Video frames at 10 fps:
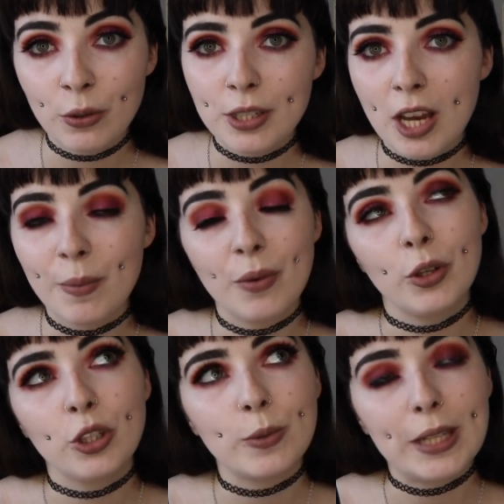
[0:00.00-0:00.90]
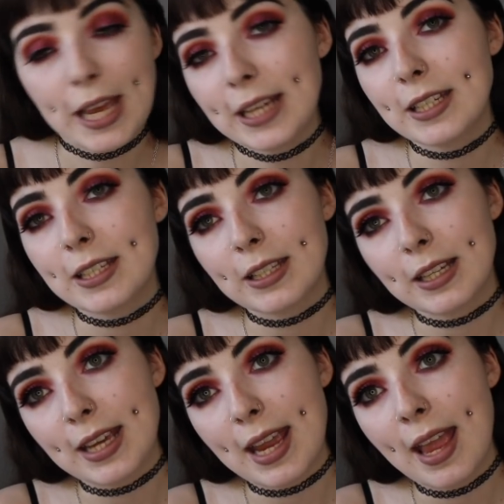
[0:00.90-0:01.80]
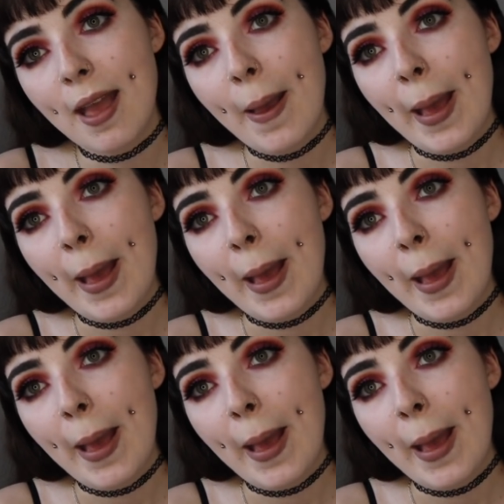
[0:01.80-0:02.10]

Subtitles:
or tell me what you would like to study